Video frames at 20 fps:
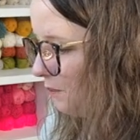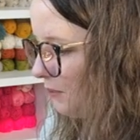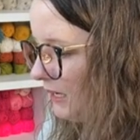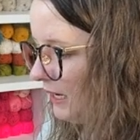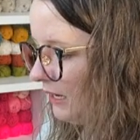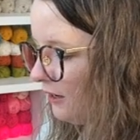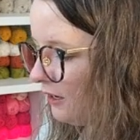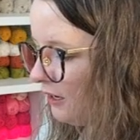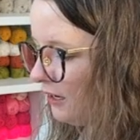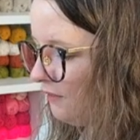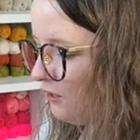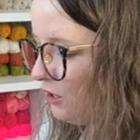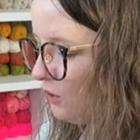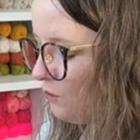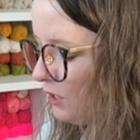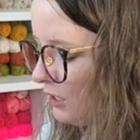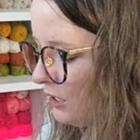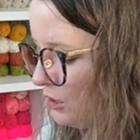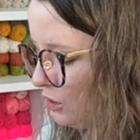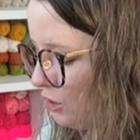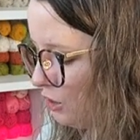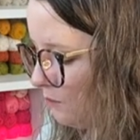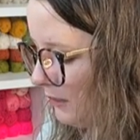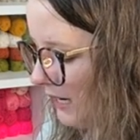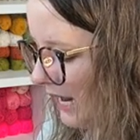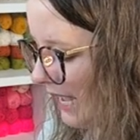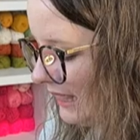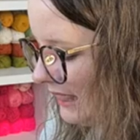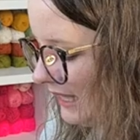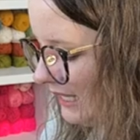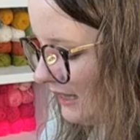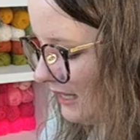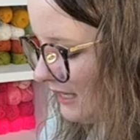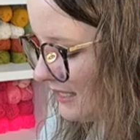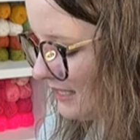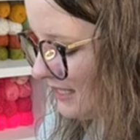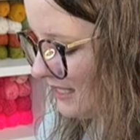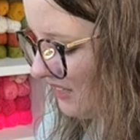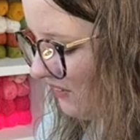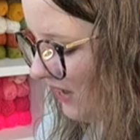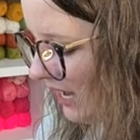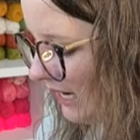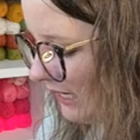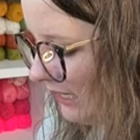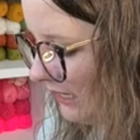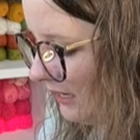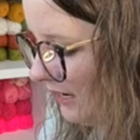here if you wanted to. But I think this is fine.